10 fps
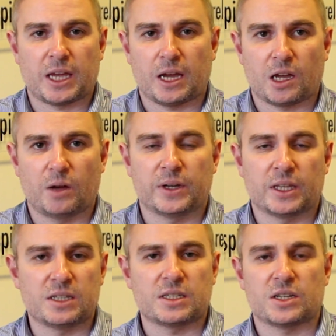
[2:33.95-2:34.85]
kept going
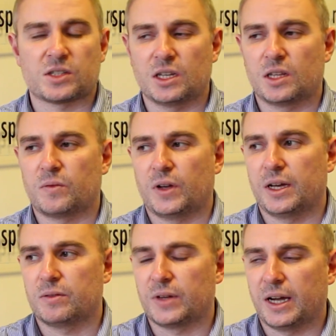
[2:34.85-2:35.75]
and they ditched the other
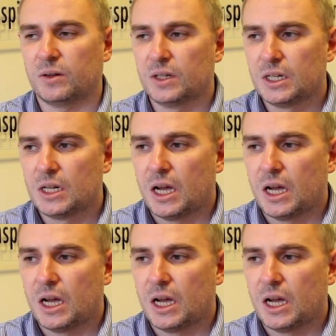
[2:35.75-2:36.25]
5. Now,